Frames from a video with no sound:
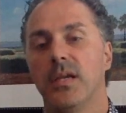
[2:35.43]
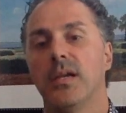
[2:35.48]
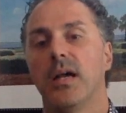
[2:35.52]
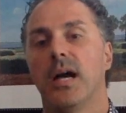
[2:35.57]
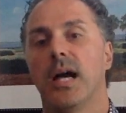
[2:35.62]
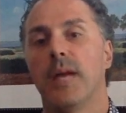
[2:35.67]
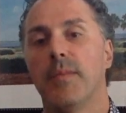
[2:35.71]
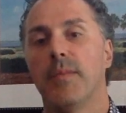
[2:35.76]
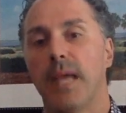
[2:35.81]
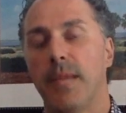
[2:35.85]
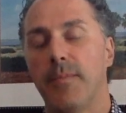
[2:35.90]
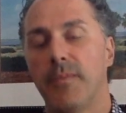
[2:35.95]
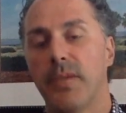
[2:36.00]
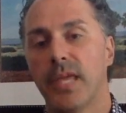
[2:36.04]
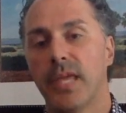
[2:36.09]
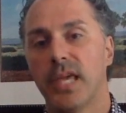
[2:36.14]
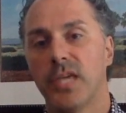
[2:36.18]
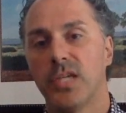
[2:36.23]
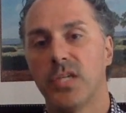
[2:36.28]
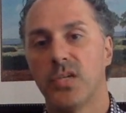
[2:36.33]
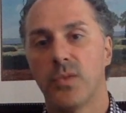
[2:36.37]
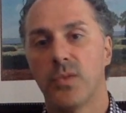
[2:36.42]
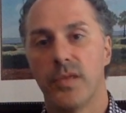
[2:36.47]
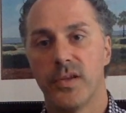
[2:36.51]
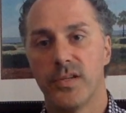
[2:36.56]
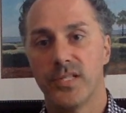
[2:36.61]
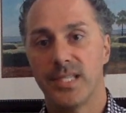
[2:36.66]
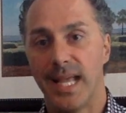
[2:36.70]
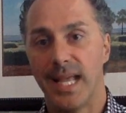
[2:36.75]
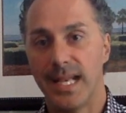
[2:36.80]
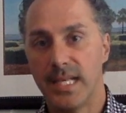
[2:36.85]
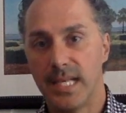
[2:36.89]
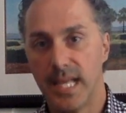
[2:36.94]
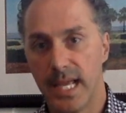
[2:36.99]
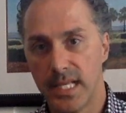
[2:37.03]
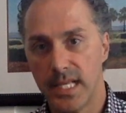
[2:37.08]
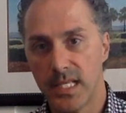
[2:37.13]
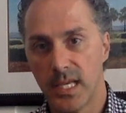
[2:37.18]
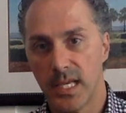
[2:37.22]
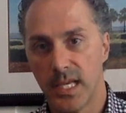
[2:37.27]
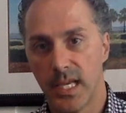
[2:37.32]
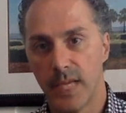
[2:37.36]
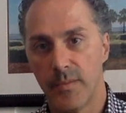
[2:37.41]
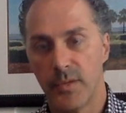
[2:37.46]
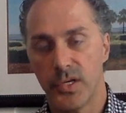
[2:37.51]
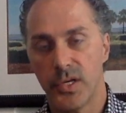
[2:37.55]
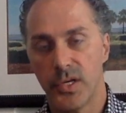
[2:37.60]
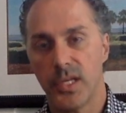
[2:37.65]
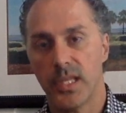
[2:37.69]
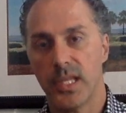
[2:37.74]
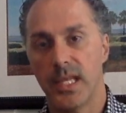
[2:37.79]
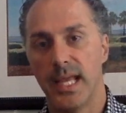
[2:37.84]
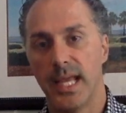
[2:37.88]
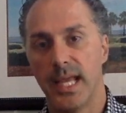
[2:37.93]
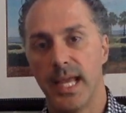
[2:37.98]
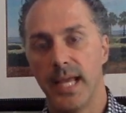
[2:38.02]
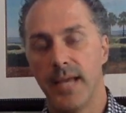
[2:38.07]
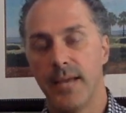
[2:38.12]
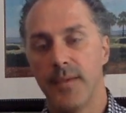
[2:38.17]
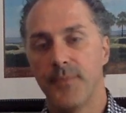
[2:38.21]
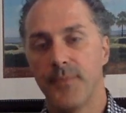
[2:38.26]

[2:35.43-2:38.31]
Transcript: application, whether it's at nighttime or during the day.